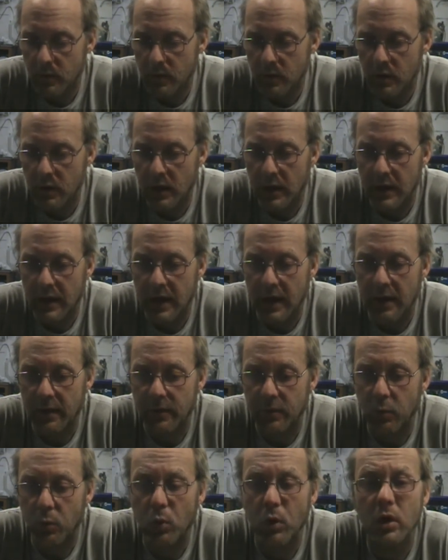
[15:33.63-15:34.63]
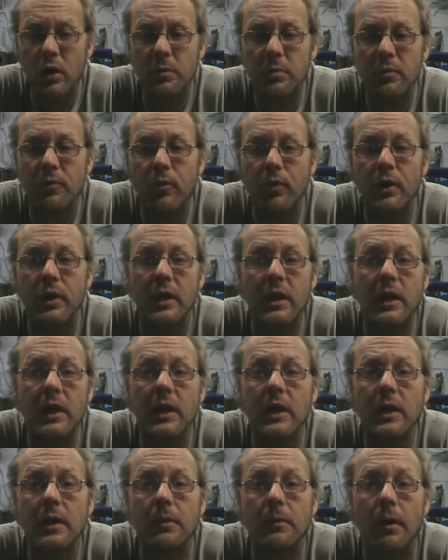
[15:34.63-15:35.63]
you gotta have the wood before you get
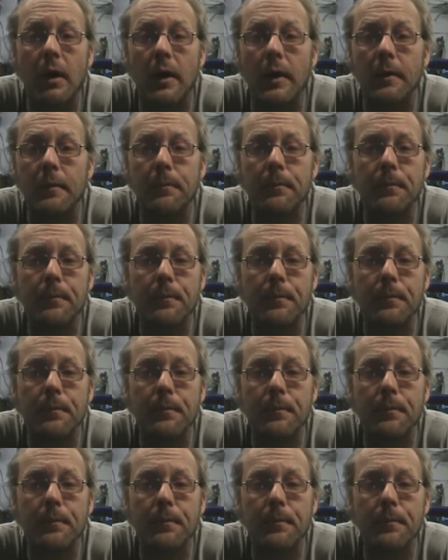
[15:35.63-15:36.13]
heat, right?